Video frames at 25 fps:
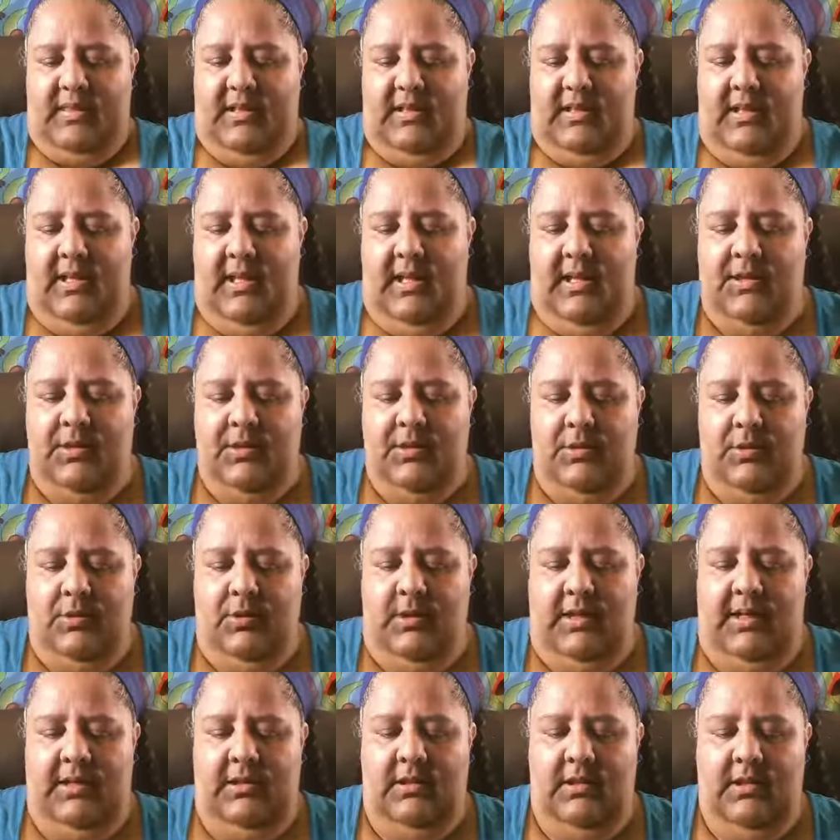And you know
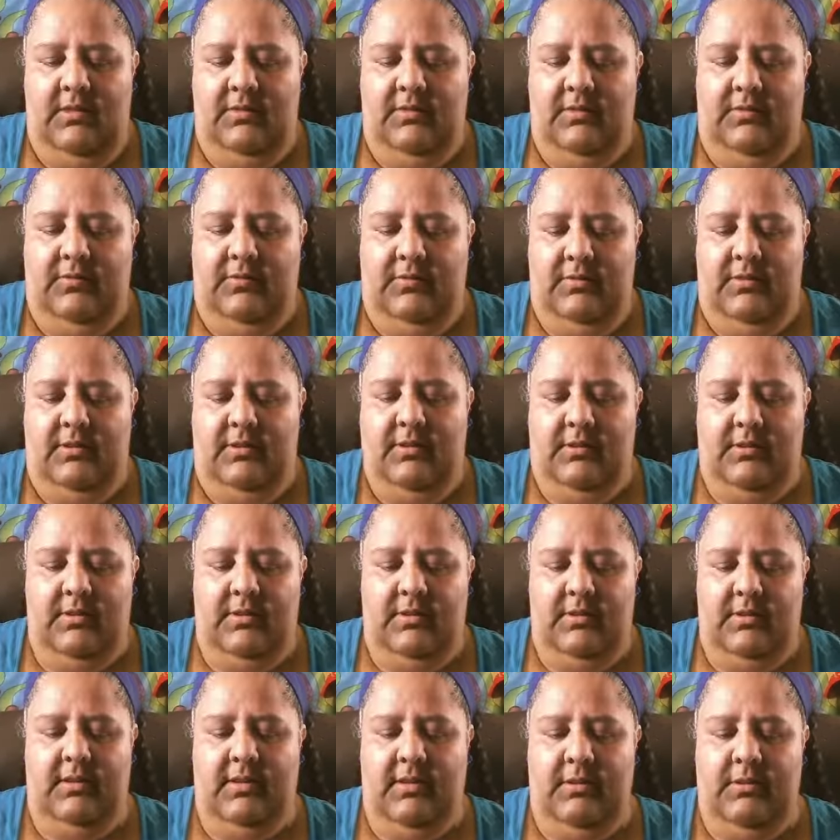I love the
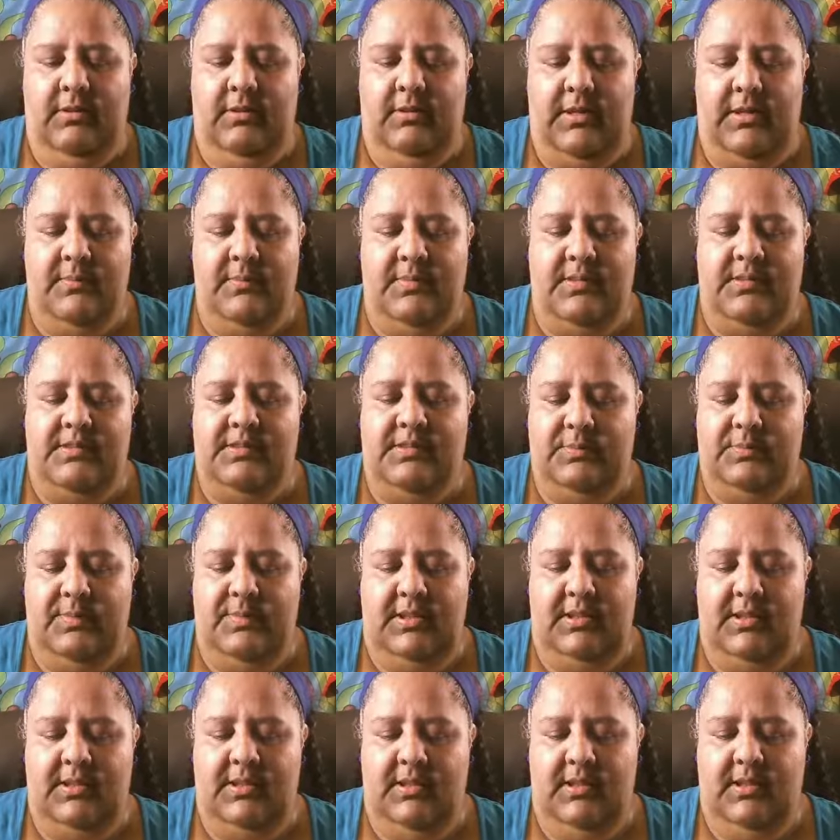Four Agreements
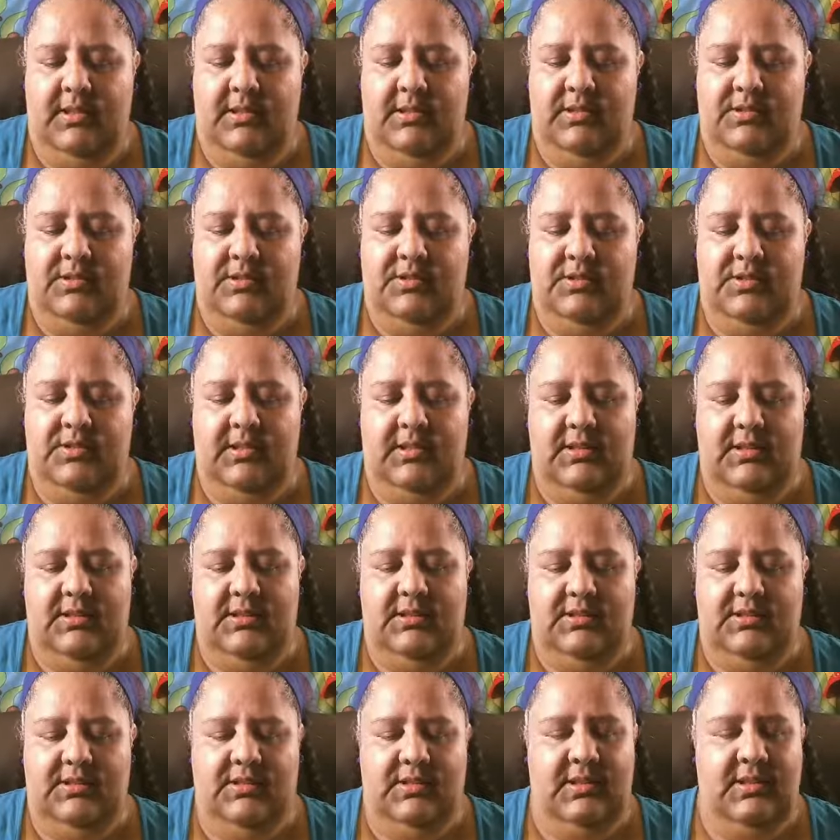because
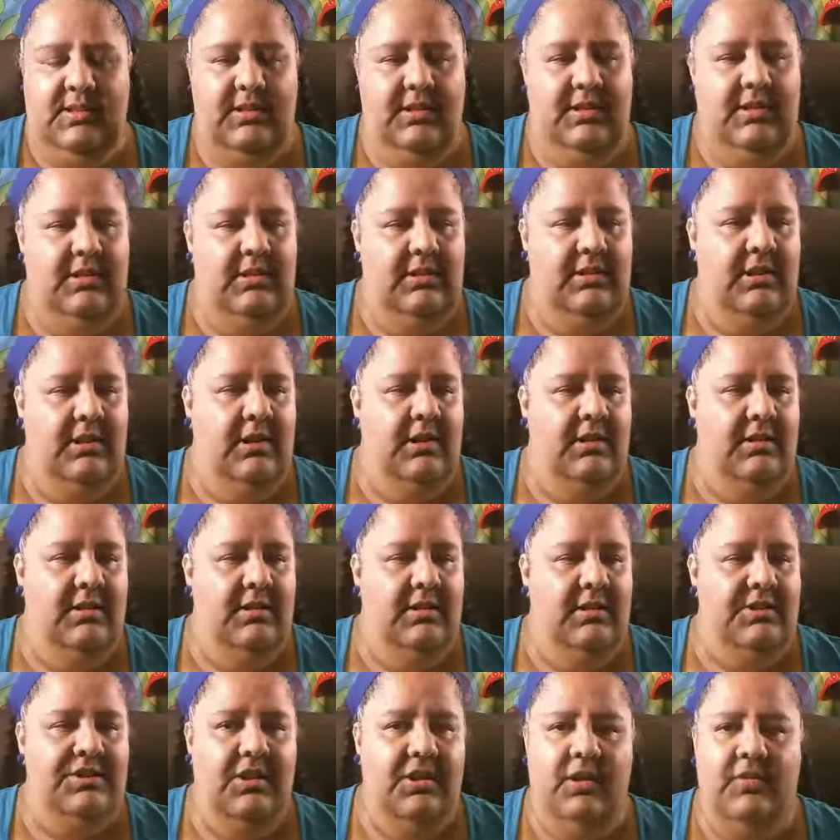it's the
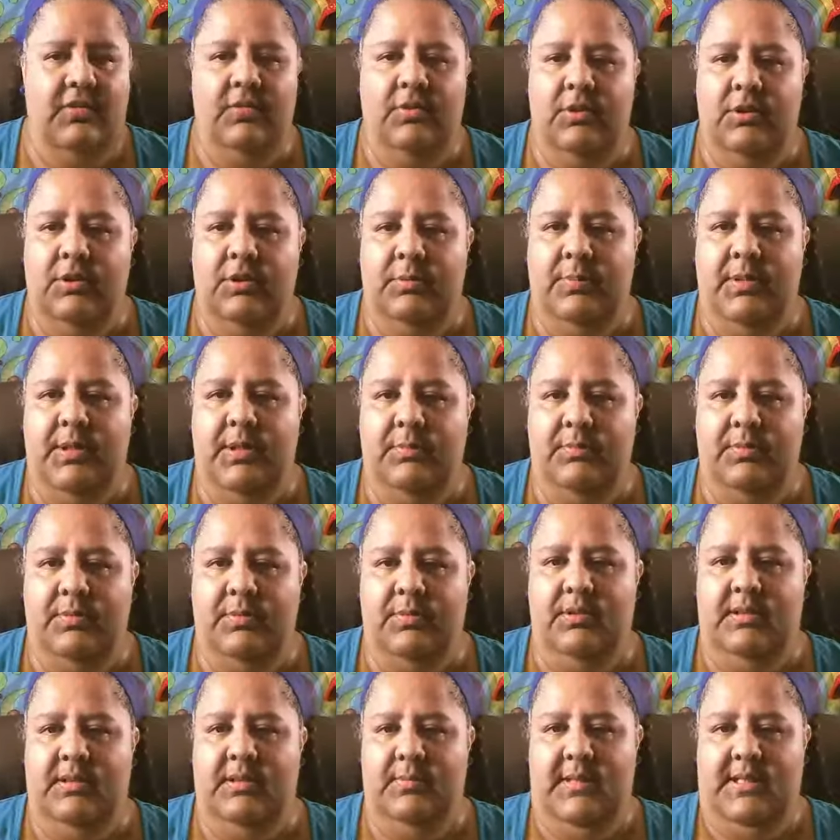knowledge of our
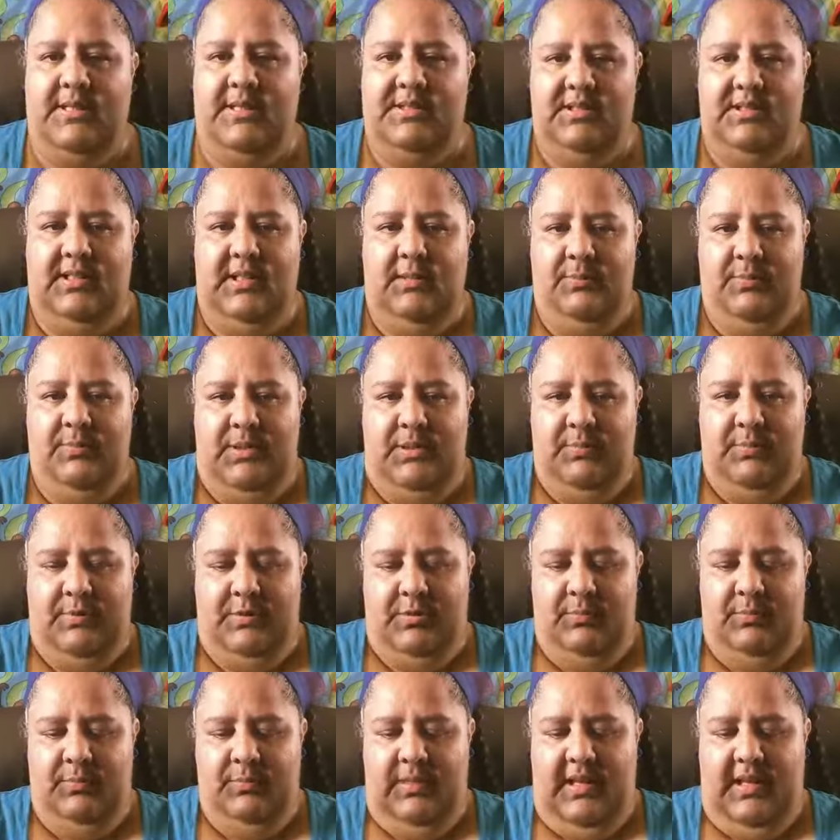people, the Mexican
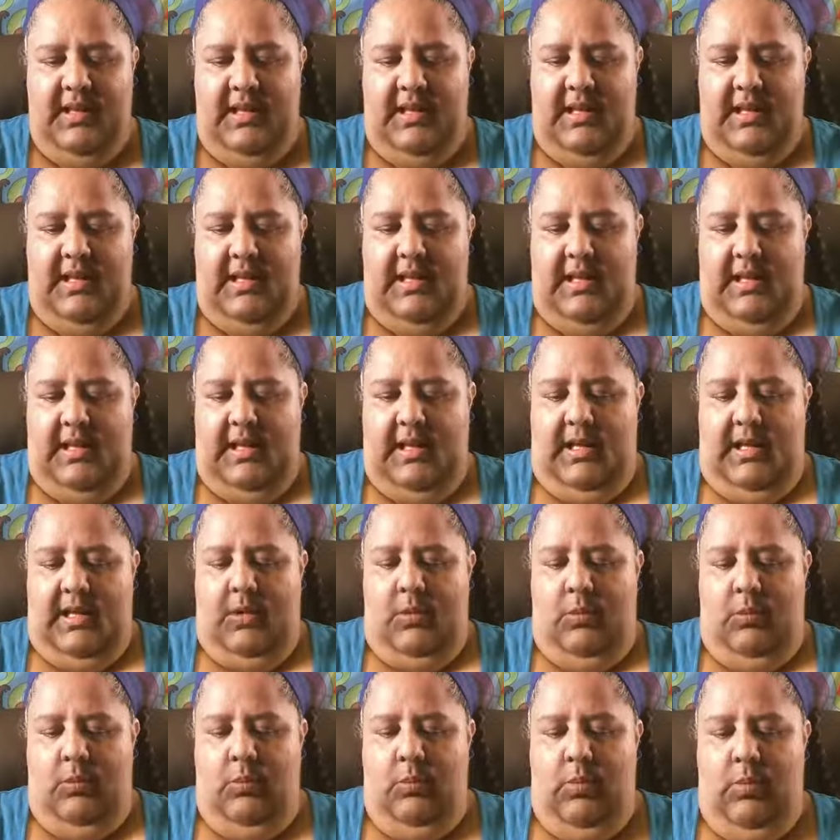people.
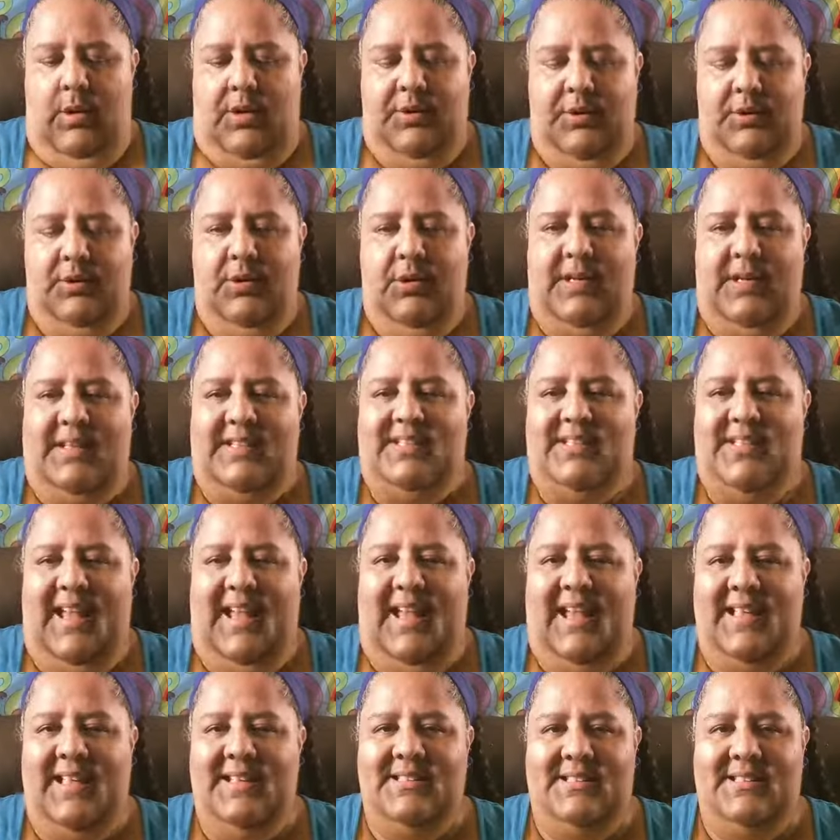What you know as
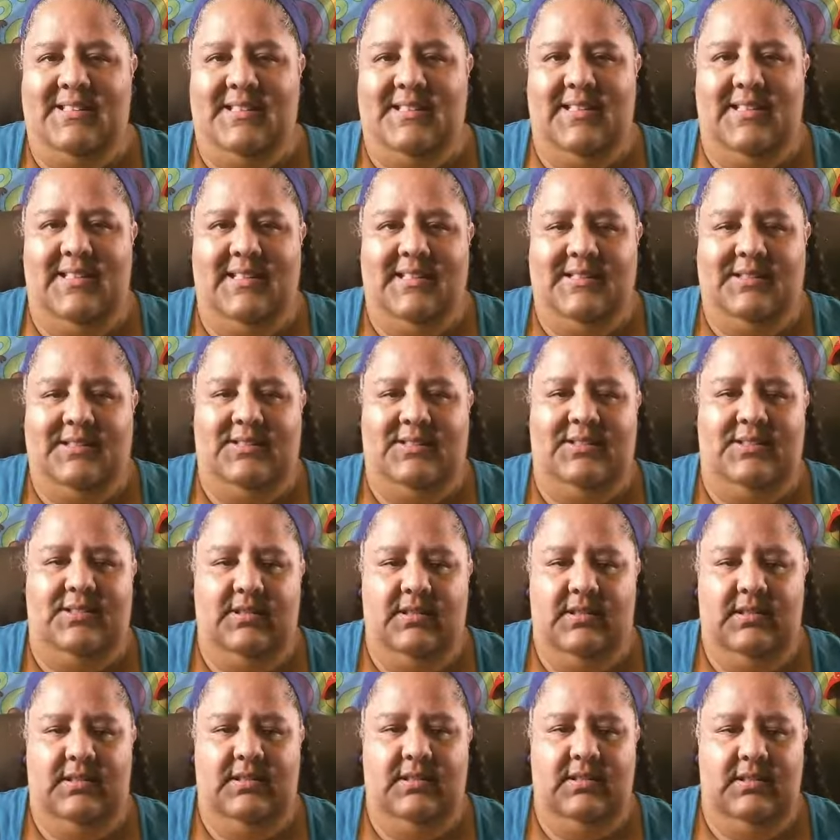
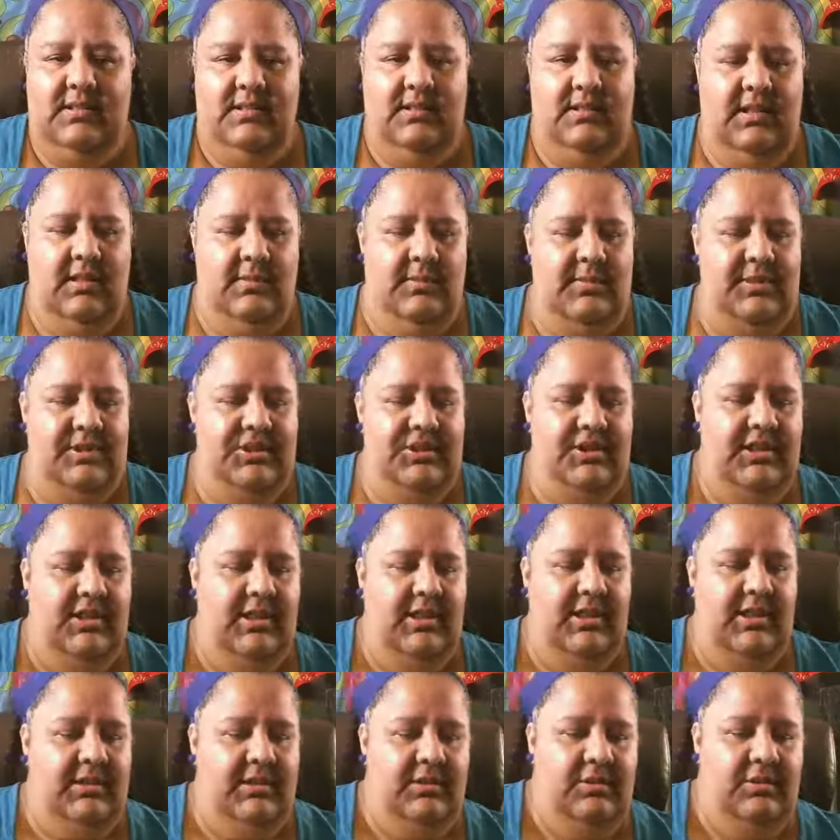Aztecs, the
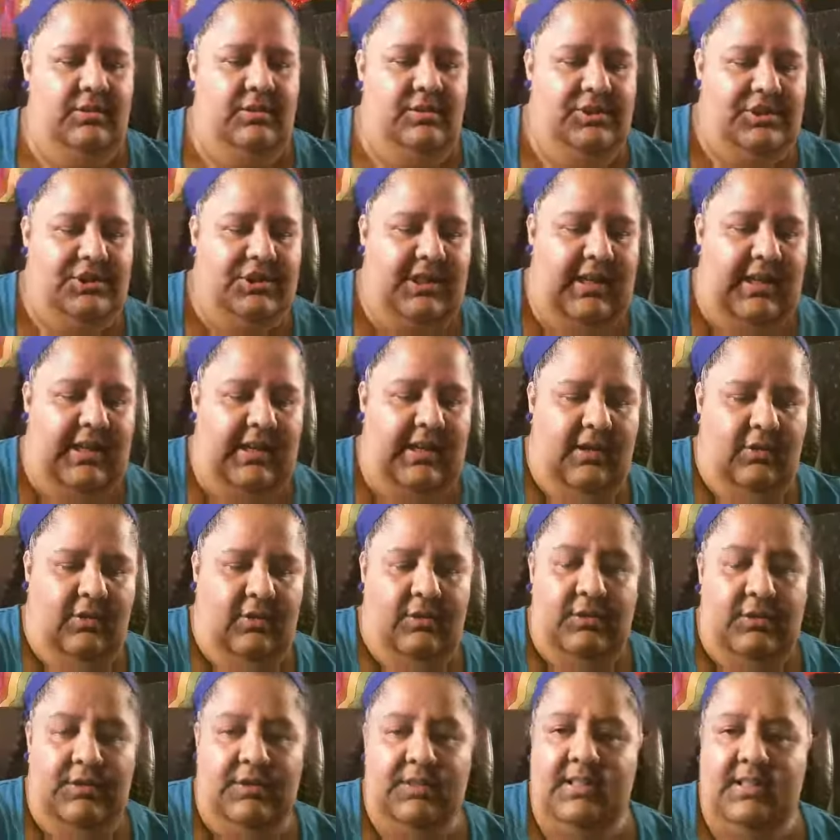Mexica Tenochca,
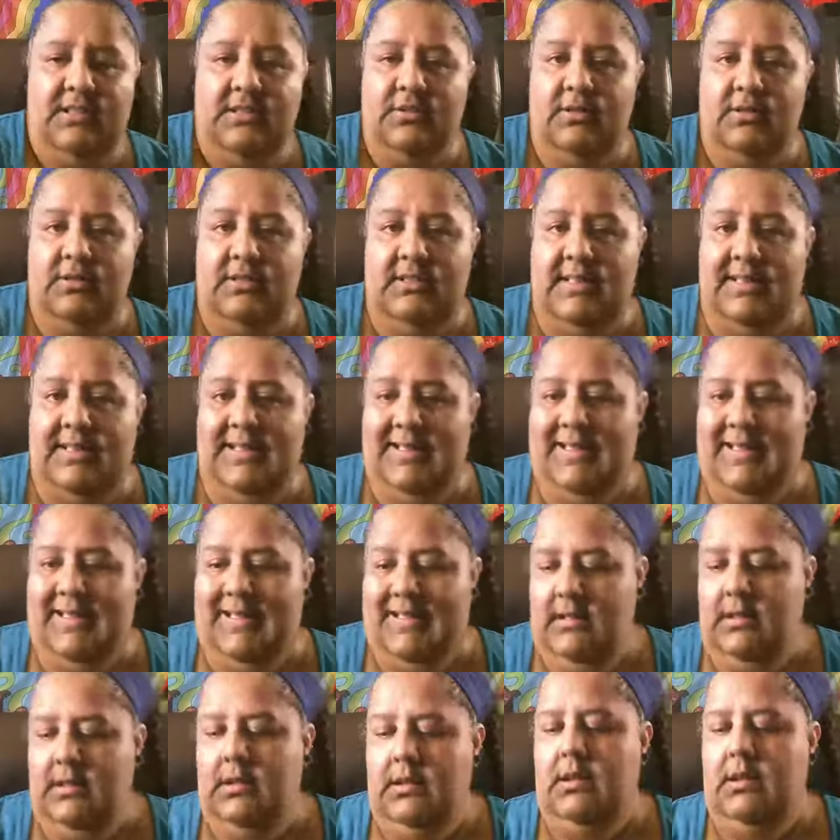or the Tolteca